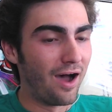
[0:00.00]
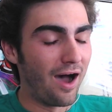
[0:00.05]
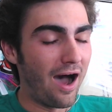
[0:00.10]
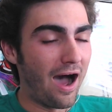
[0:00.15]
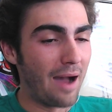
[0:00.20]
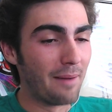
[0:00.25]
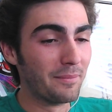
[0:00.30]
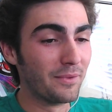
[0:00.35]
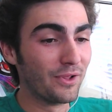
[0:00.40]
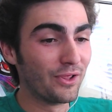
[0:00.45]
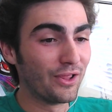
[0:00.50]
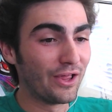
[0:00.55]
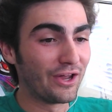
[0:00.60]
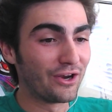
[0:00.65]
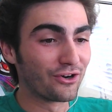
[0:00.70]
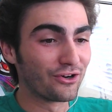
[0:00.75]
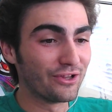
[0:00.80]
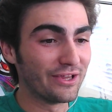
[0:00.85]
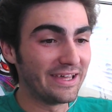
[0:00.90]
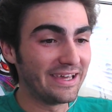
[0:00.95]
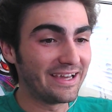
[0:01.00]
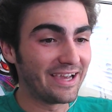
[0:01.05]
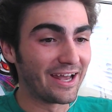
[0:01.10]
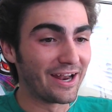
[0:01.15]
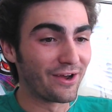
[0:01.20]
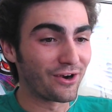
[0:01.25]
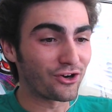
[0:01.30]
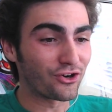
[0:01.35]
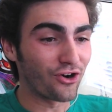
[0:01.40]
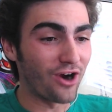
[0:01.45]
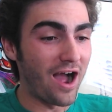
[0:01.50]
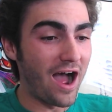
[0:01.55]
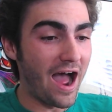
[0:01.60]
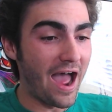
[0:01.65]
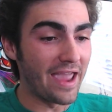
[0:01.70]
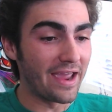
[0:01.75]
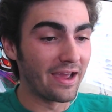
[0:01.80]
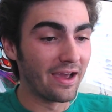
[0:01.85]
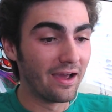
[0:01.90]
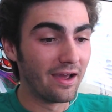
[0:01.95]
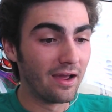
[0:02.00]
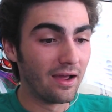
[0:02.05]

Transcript: I'm literally gonna cry.